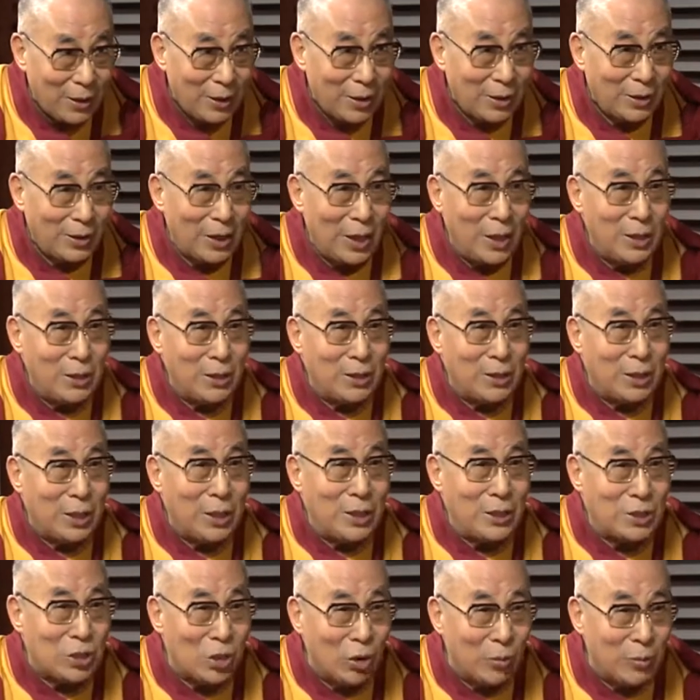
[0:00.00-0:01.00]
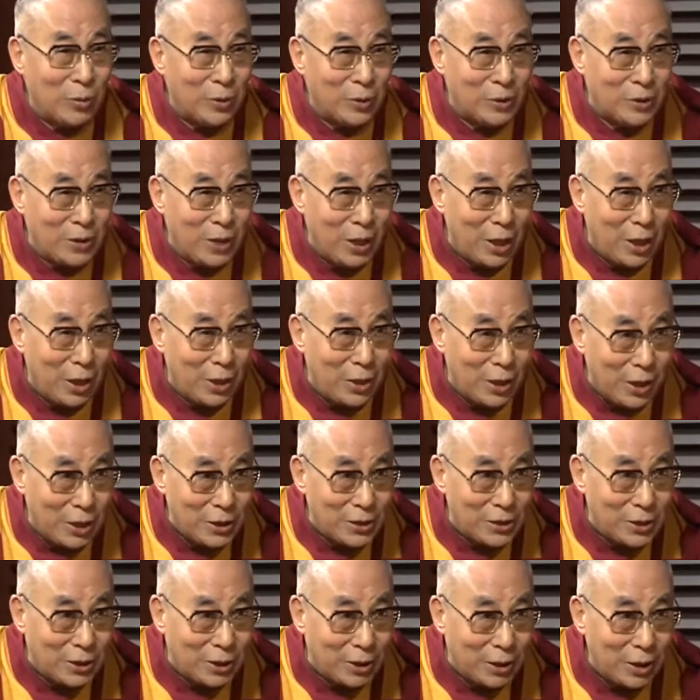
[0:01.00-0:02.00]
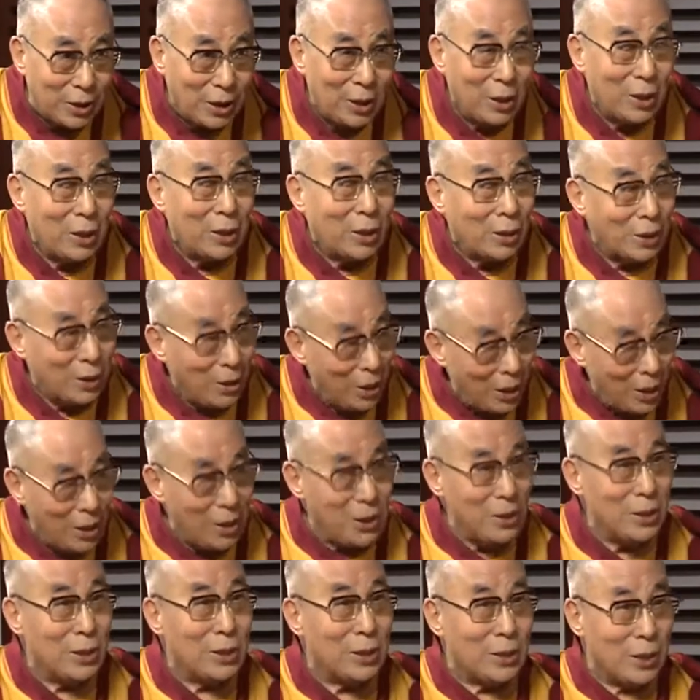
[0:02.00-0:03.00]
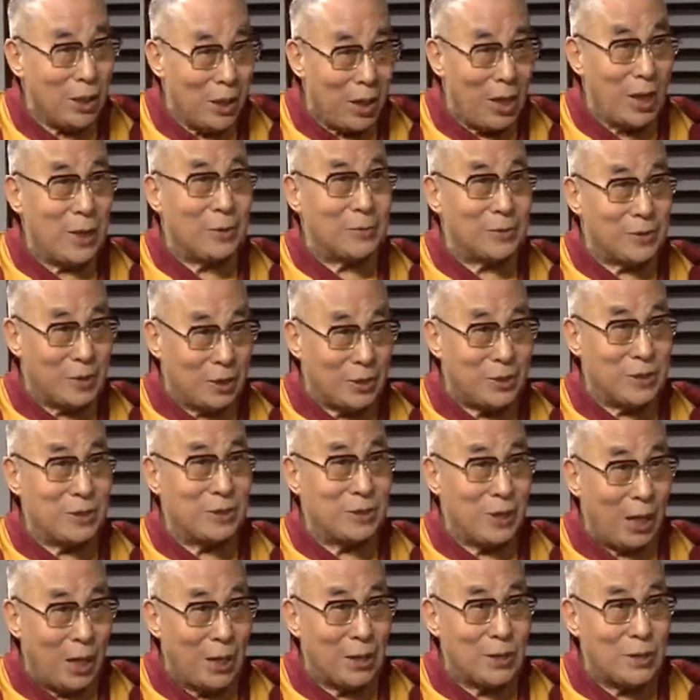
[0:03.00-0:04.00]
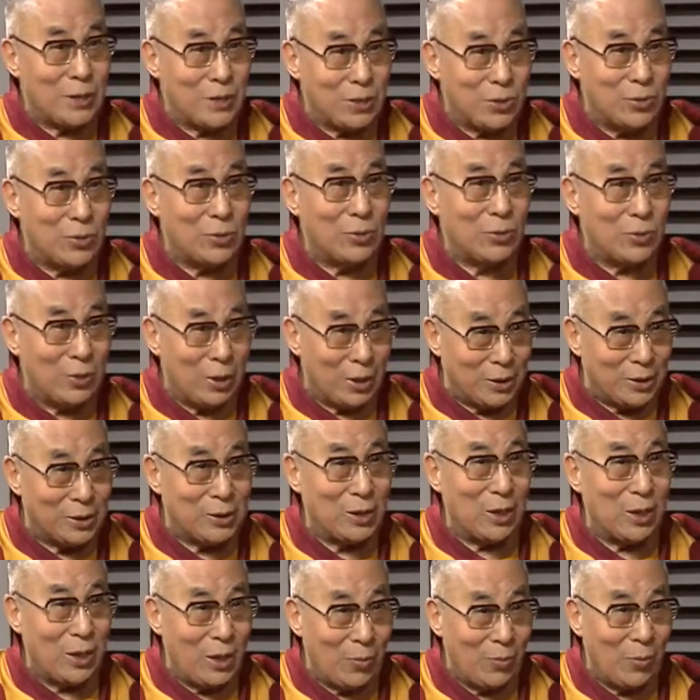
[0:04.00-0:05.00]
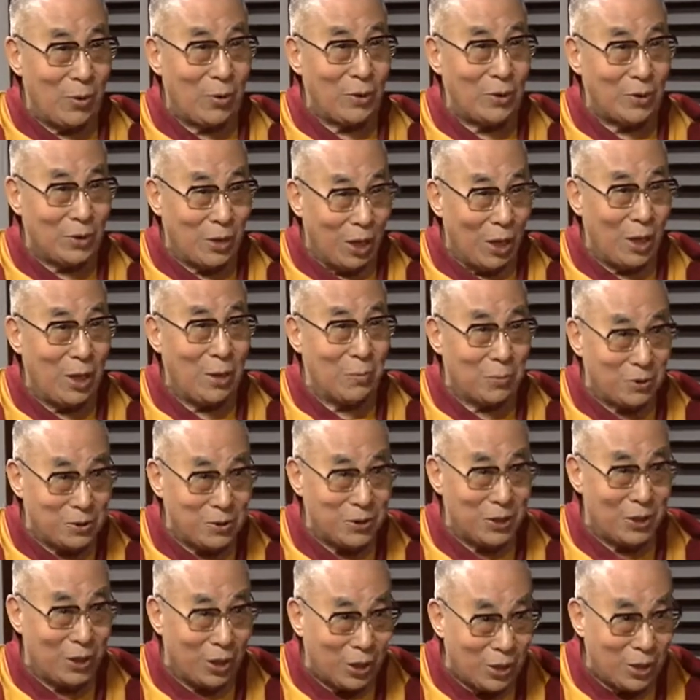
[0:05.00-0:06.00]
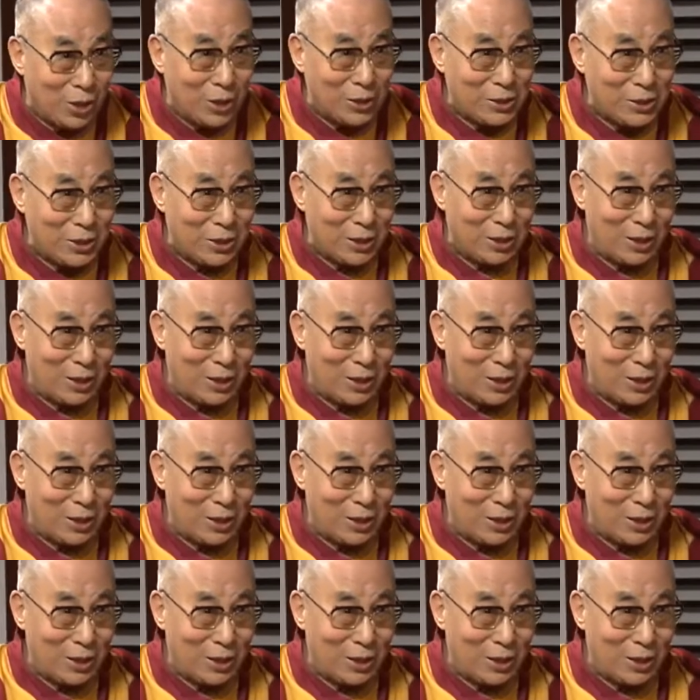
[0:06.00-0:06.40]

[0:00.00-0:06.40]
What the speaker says: then Deng Xiaoping's reincarnation. Then they have certain right to concern about the Dalai Lama's reincarnation.